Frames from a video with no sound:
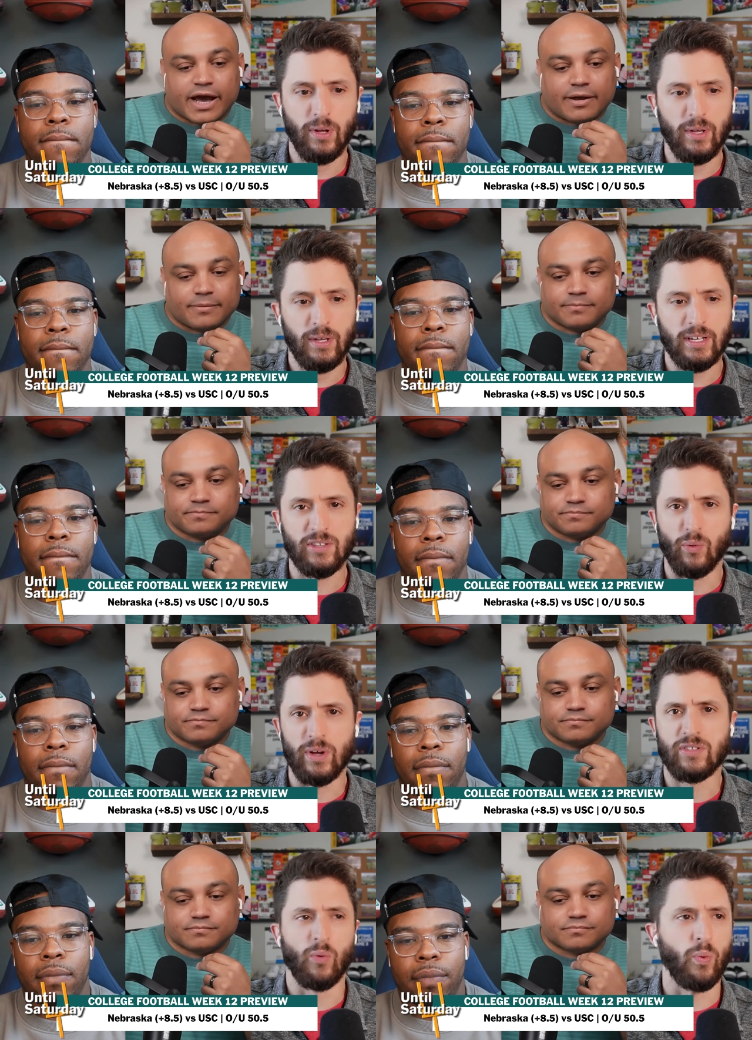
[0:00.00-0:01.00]
Speaker 1: it's
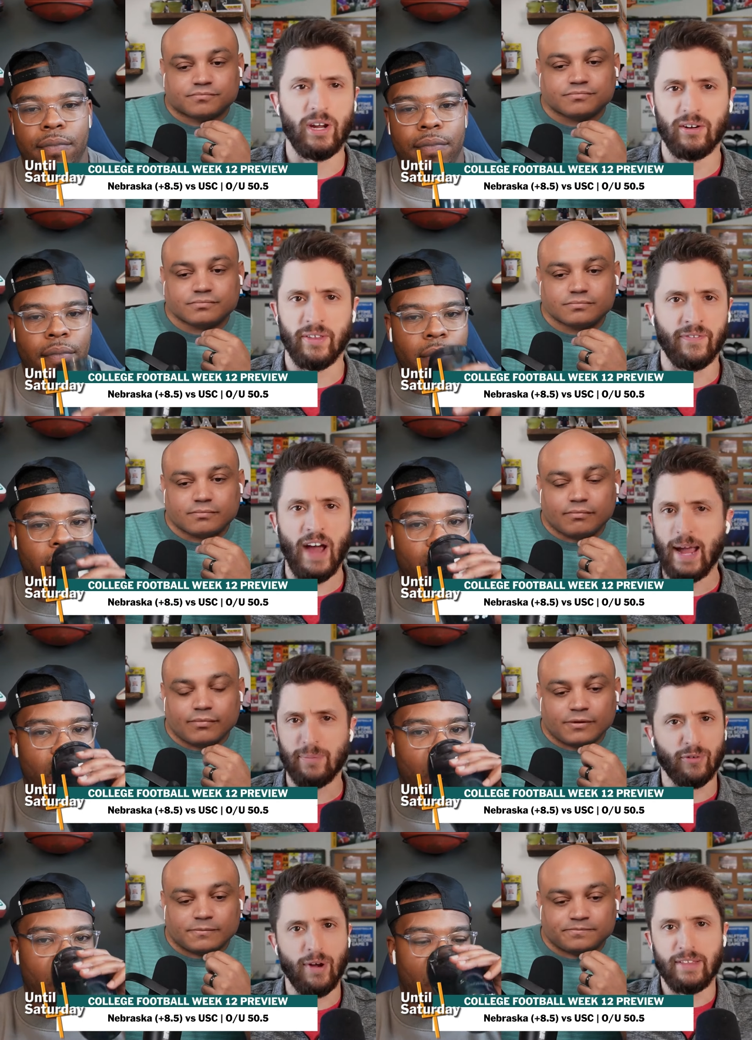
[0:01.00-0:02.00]
a weird, the vibes
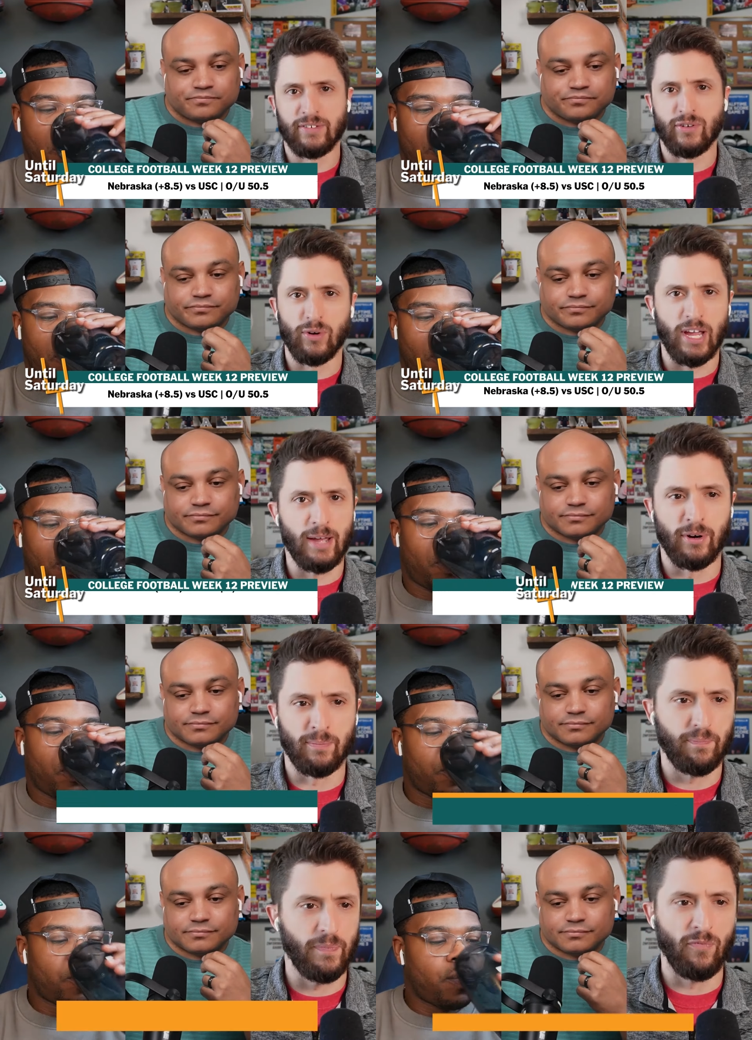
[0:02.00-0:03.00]
around this whole game are
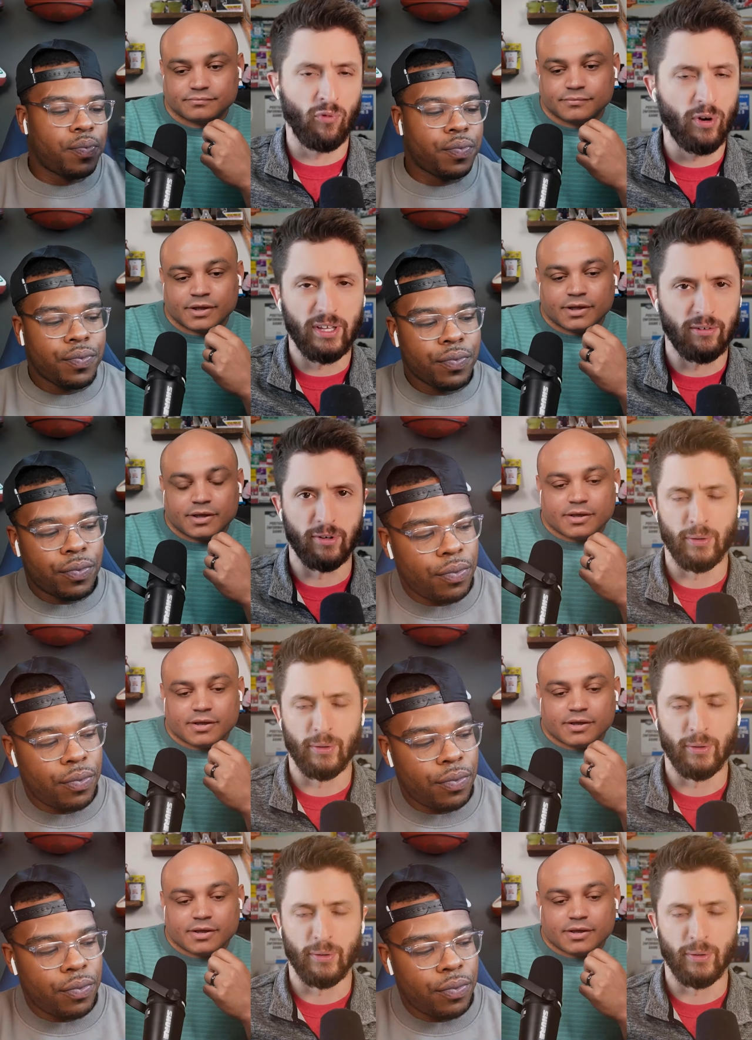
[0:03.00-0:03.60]
really, really